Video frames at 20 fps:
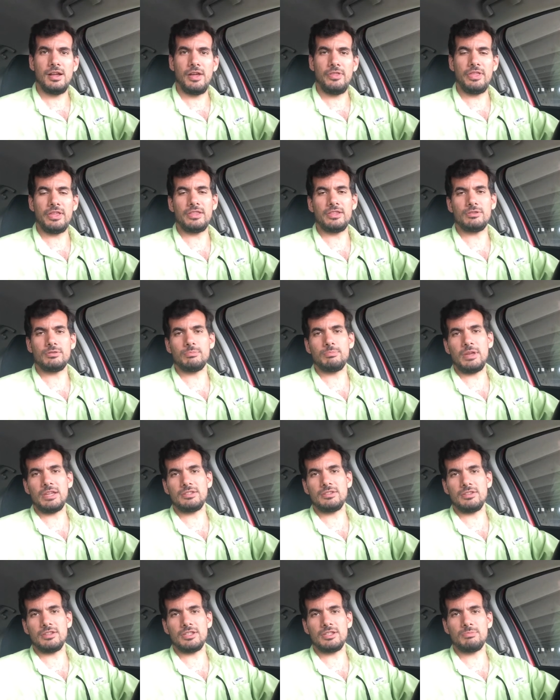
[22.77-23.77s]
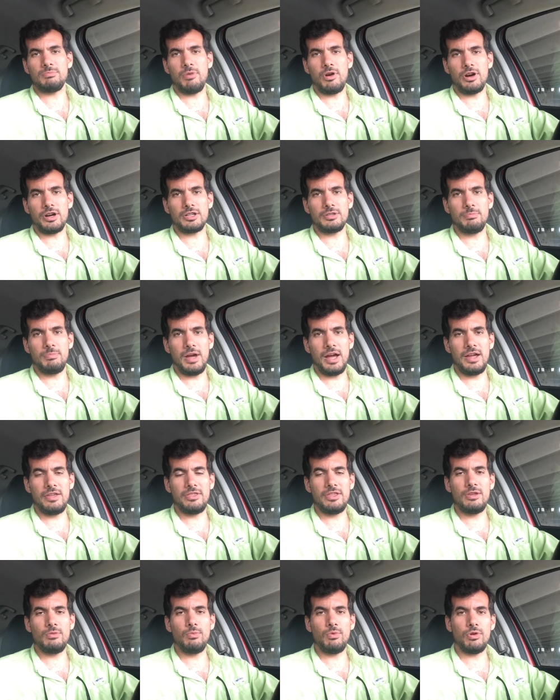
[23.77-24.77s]
I think this was basically sparked by
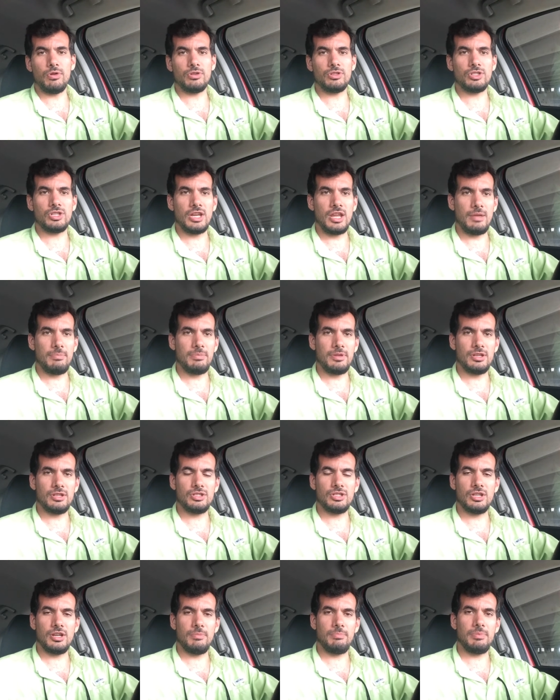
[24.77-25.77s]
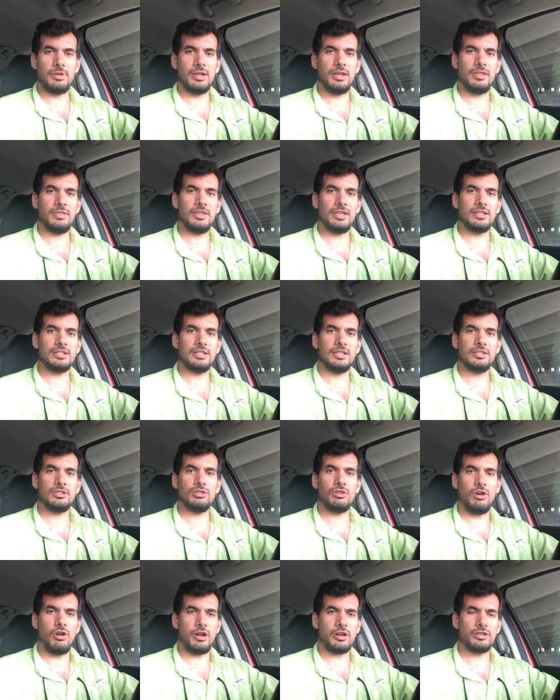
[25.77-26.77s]
the World Championship, and they did
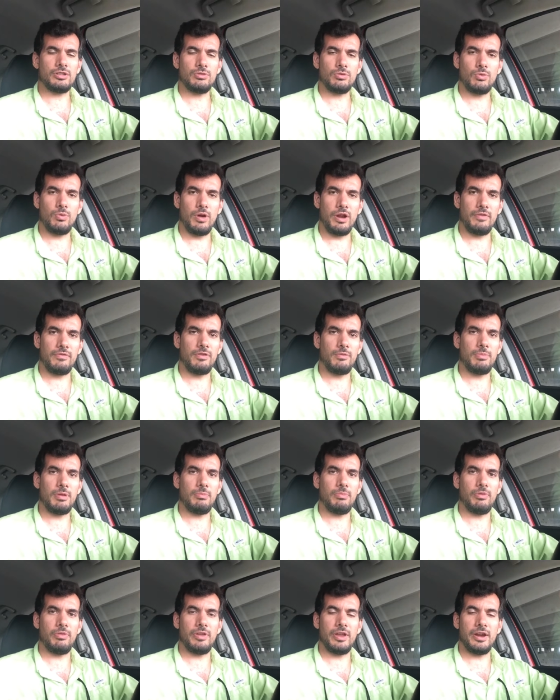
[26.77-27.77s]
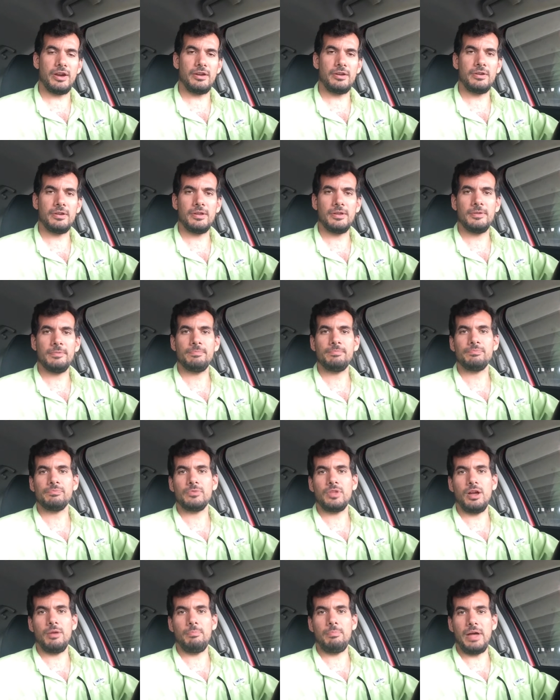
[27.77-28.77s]
talk to quite a few people there
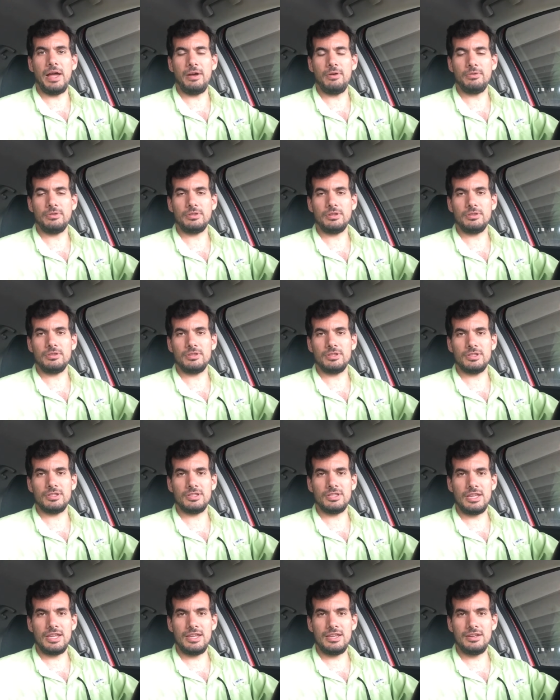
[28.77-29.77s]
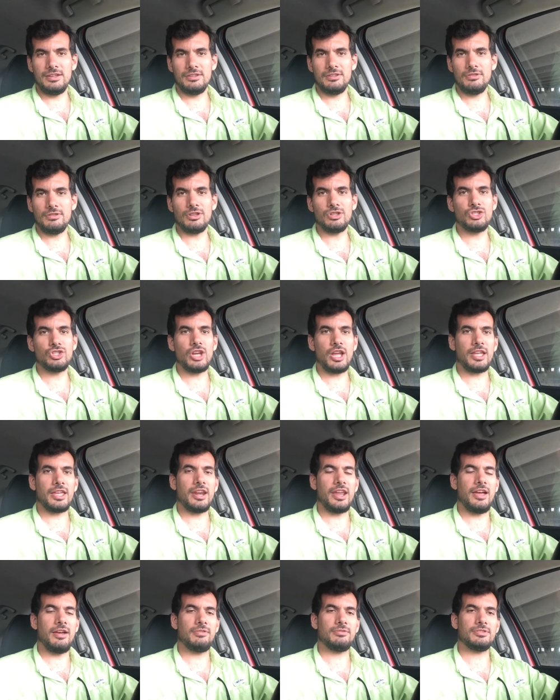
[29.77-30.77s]
about the scene. You can check
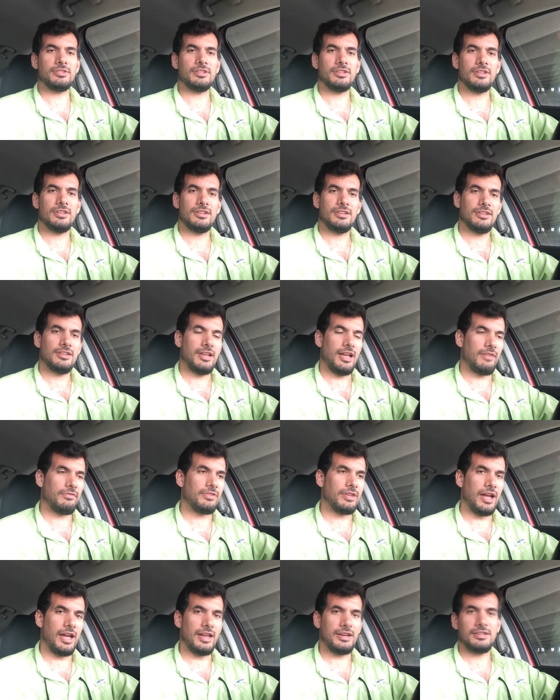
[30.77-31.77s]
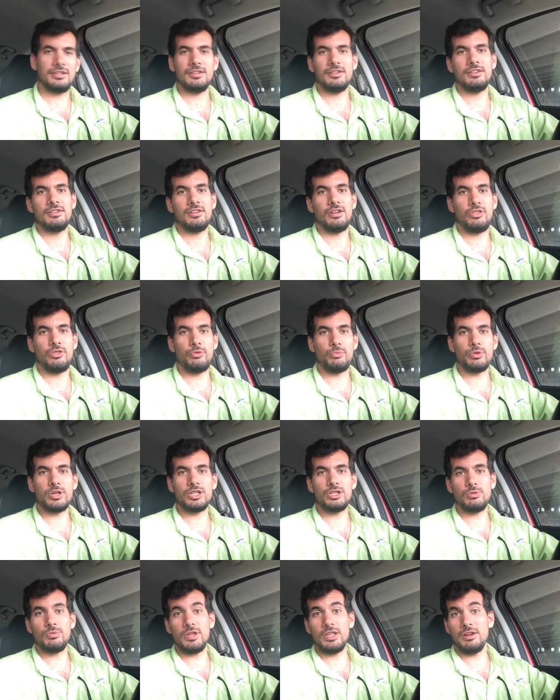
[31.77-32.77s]
it out. I've got the
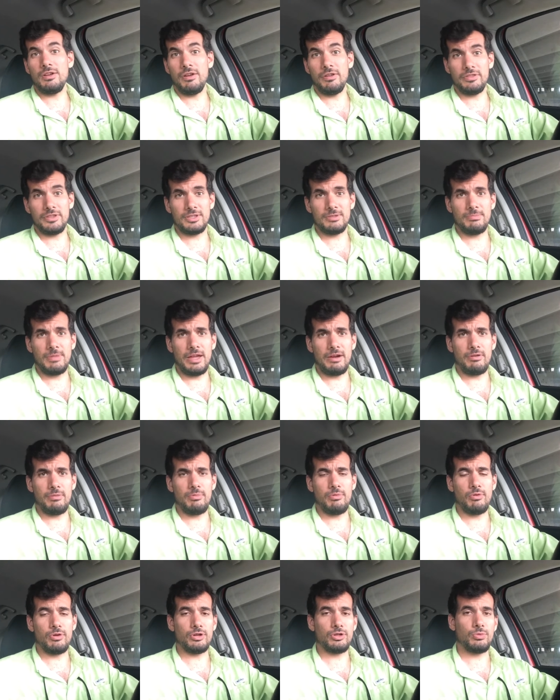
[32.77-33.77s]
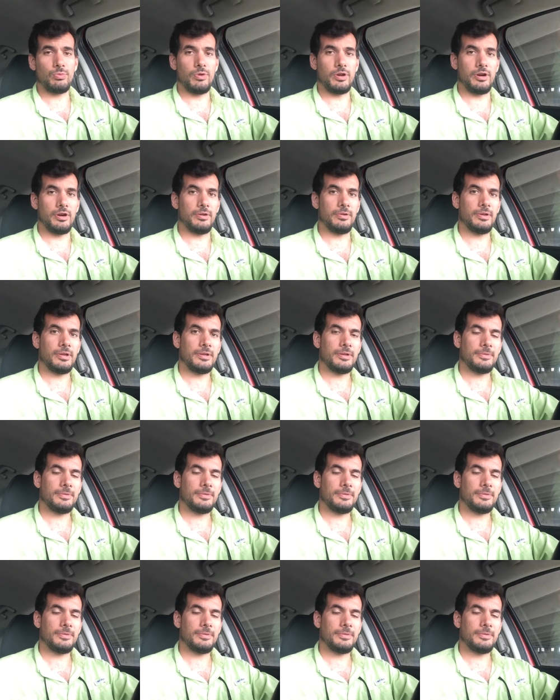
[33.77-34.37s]
retweet on the Splat Report Twitter.